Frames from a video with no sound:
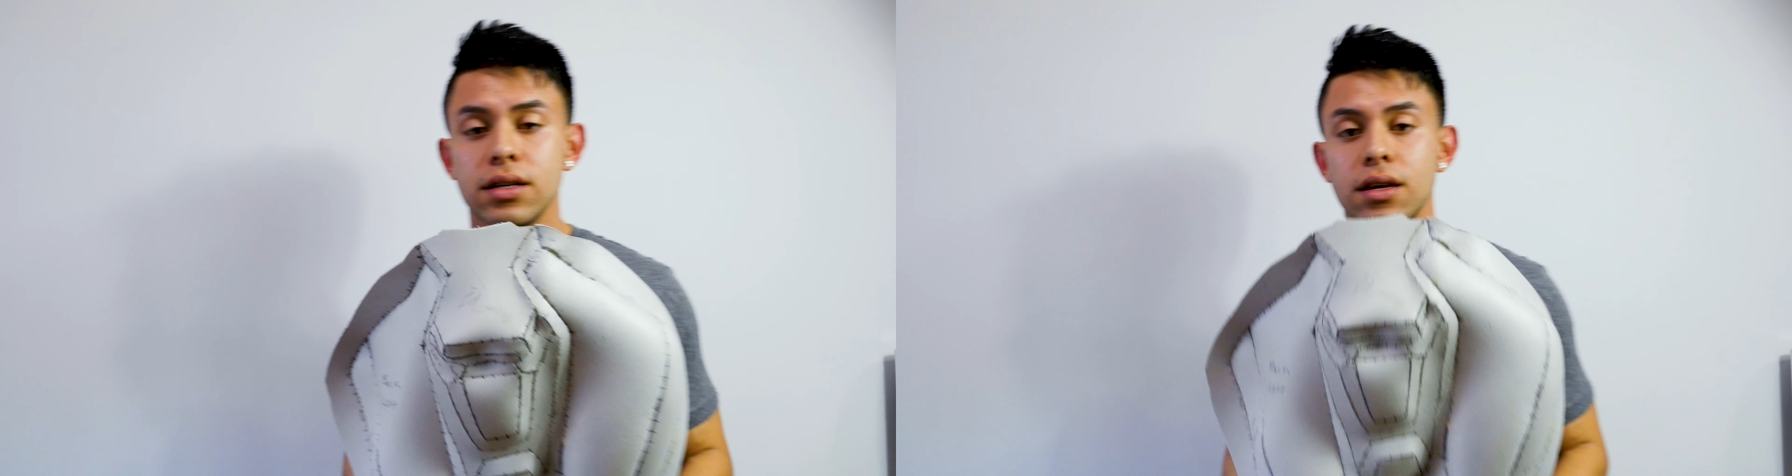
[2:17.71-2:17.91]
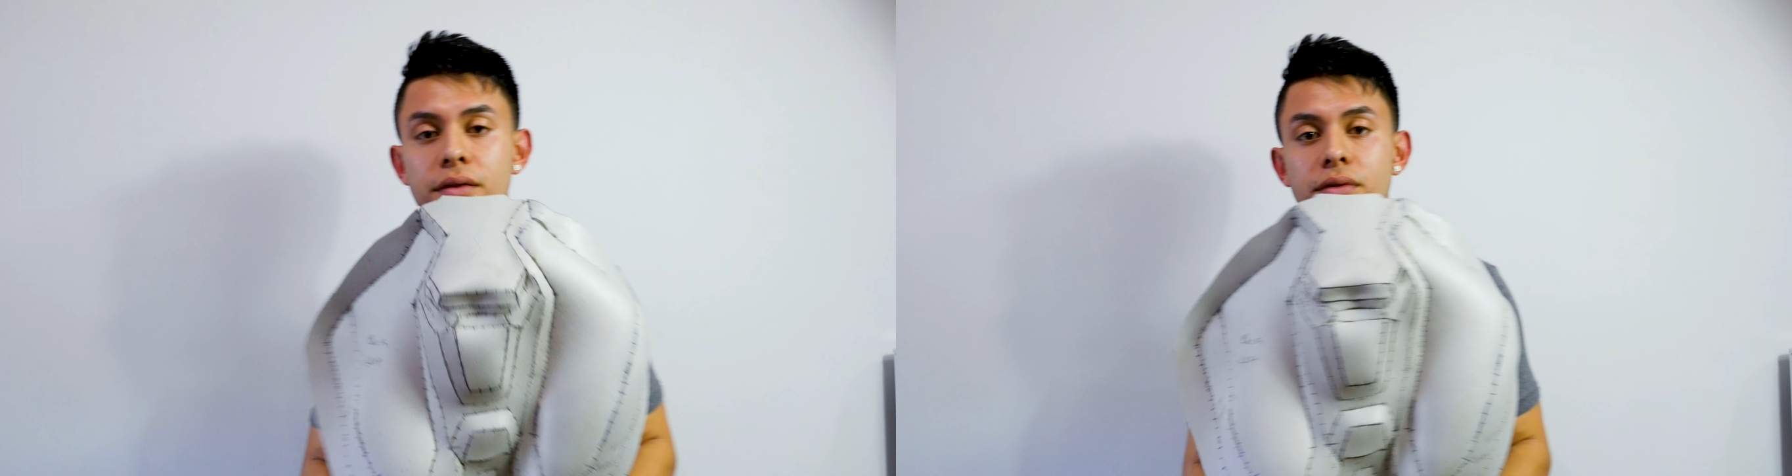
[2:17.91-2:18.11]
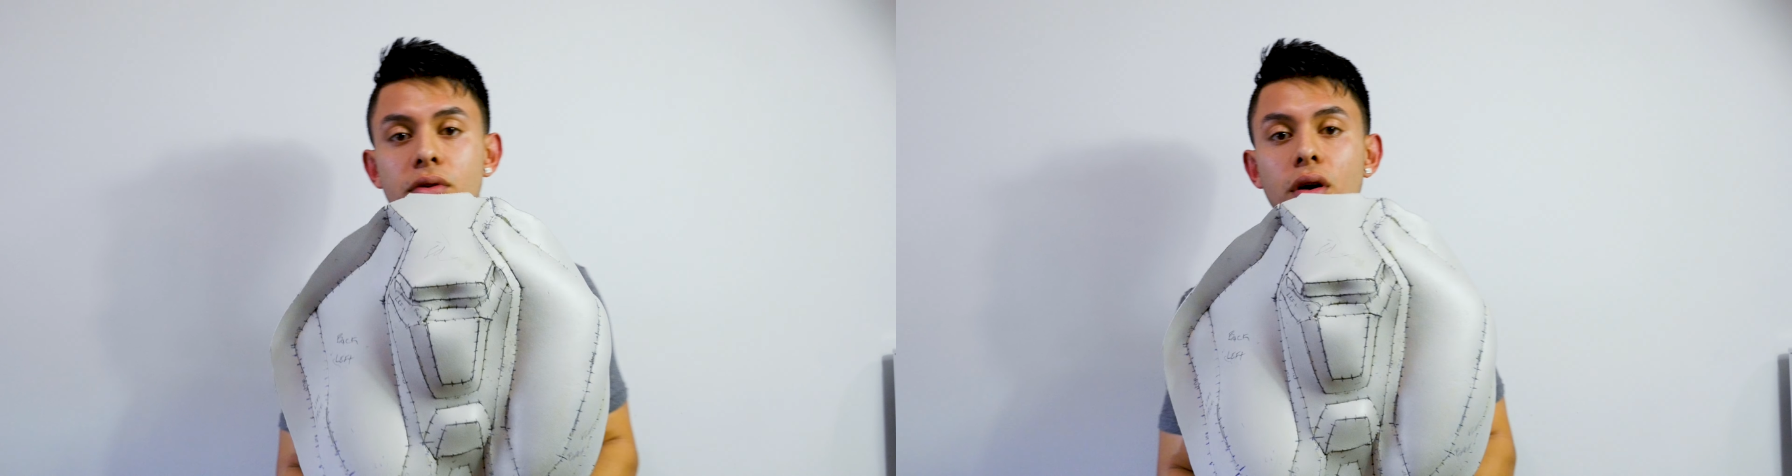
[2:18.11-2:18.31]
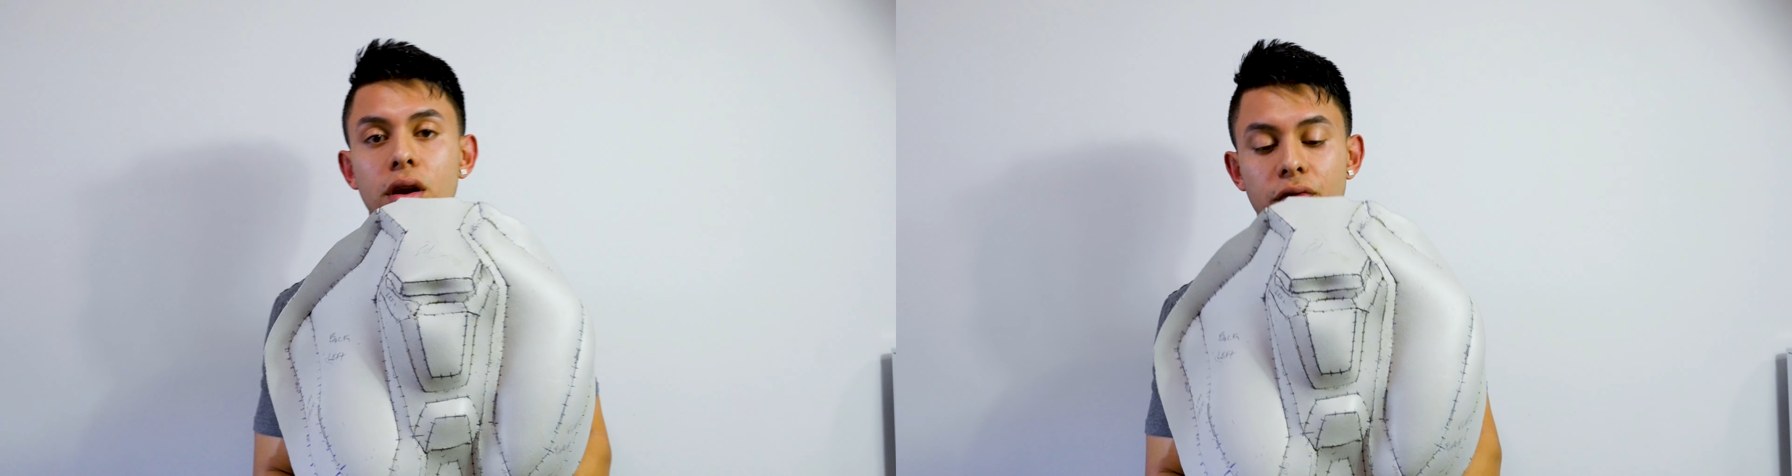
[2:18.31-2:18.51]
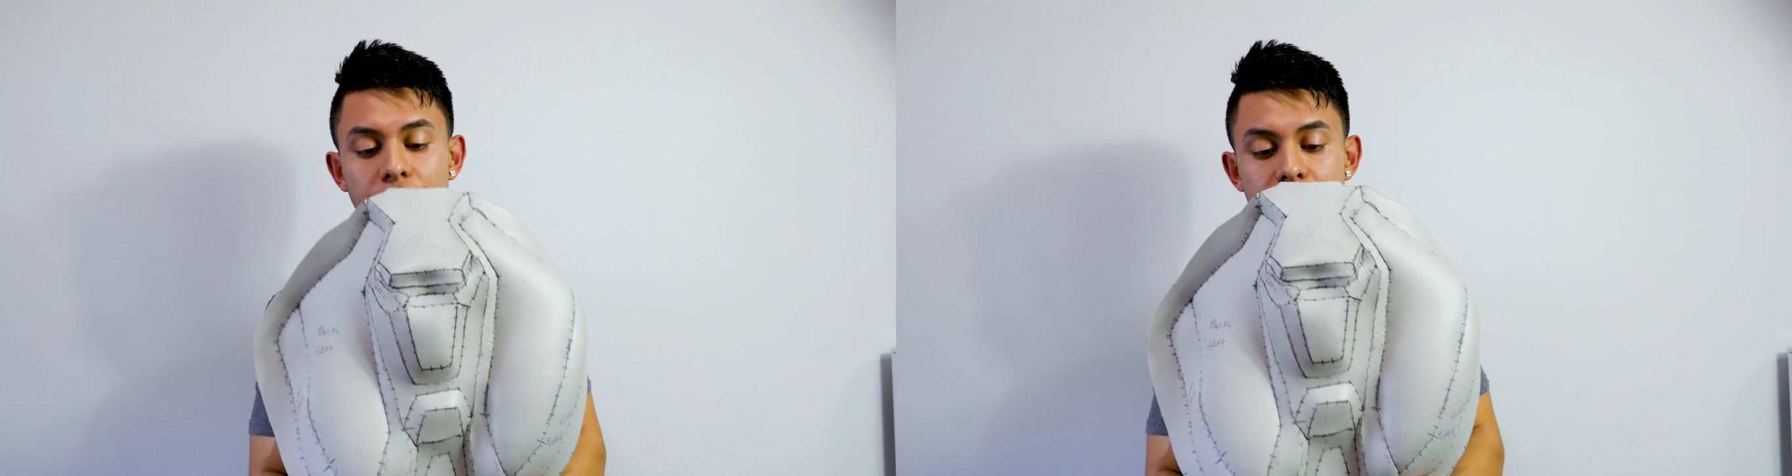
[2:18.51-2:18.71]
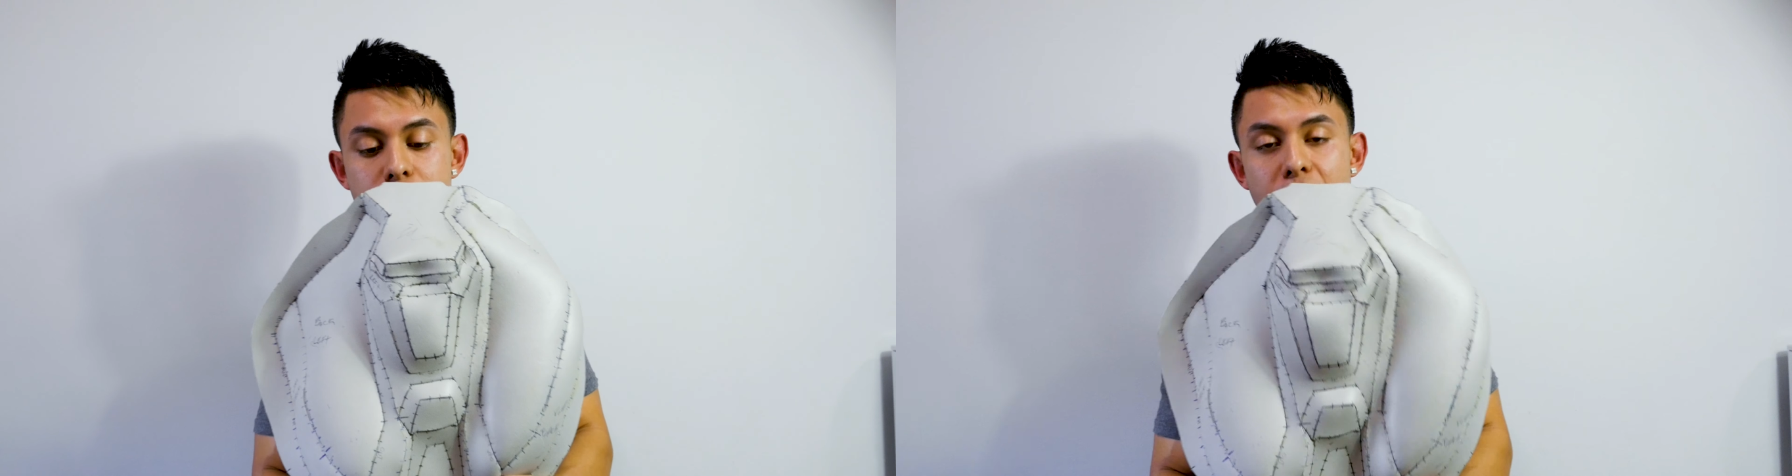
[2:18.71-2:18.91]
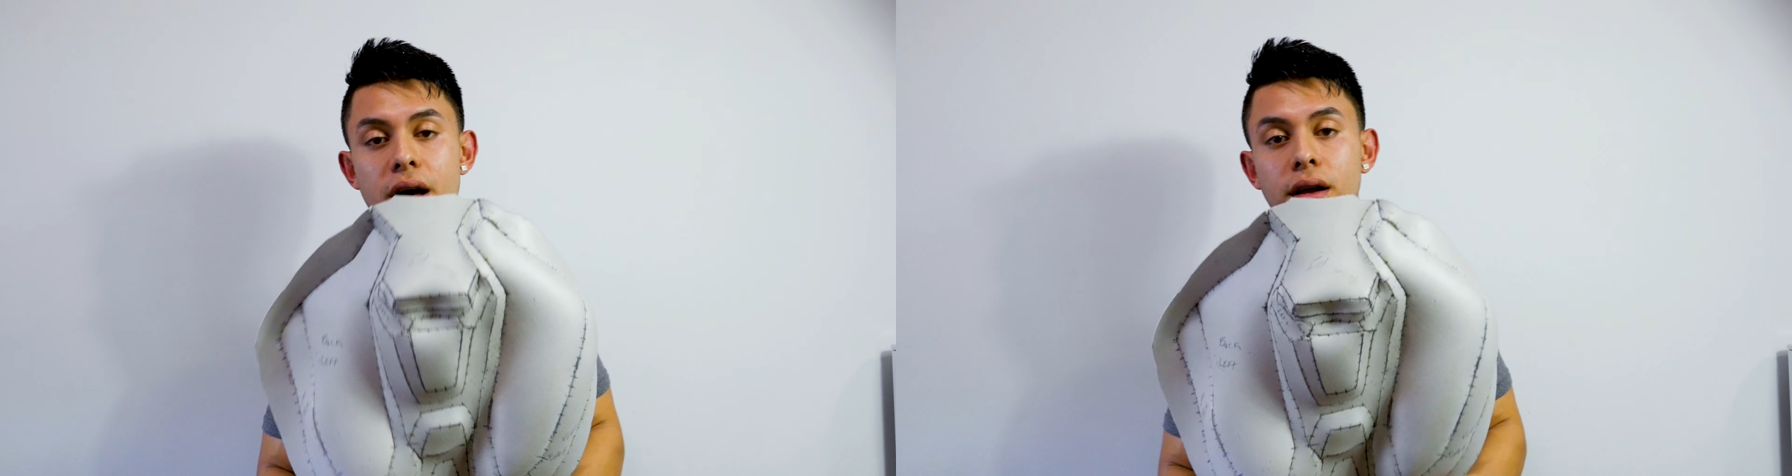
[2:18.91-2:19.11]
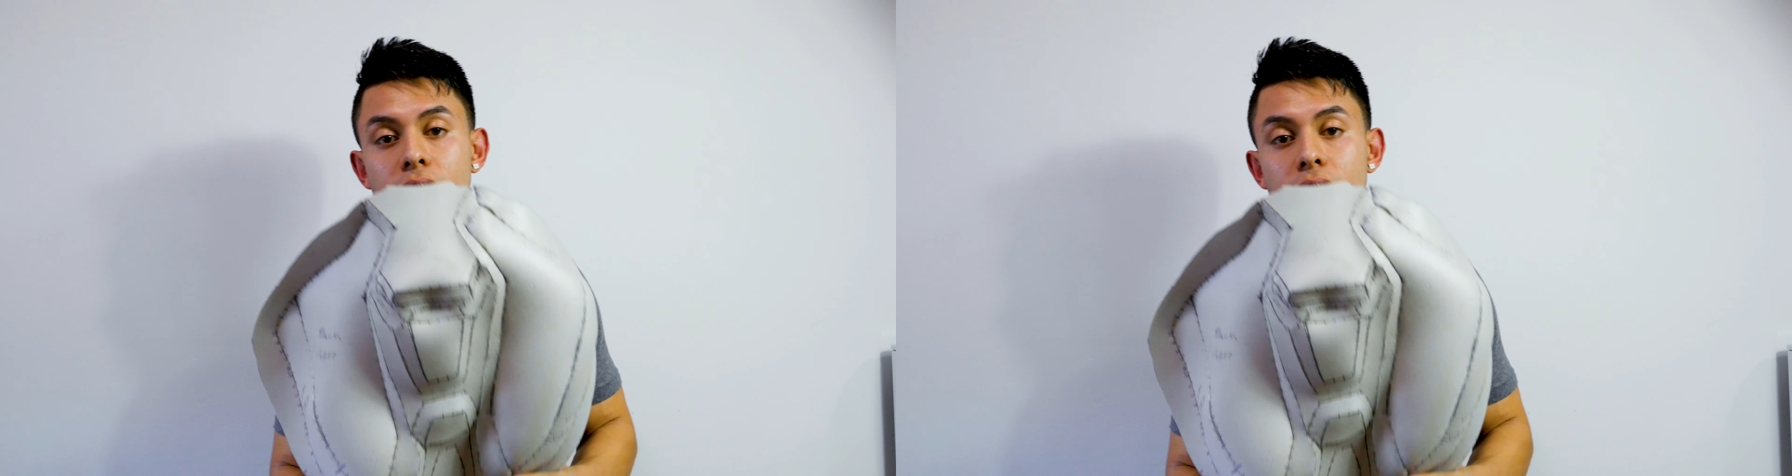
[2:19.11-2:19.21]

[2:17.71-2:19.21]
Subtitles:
and give you a little feedback,